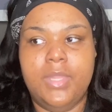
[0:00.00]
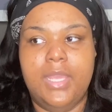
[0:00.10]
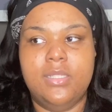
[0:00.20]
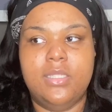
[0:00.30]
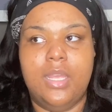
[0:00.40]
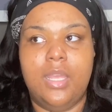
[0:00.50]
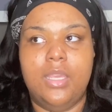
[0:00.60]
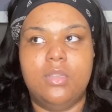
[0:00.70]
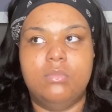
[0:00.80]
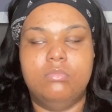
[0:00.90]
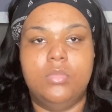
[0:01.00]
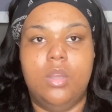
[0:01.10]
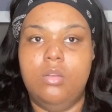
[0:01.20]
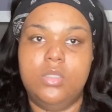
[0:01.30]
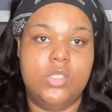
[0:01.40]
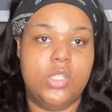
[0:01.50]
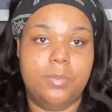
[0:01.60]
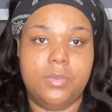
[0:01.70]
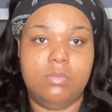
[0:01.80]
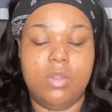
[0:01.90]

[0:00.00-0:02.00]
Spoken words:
it's like, oh, you're tripping.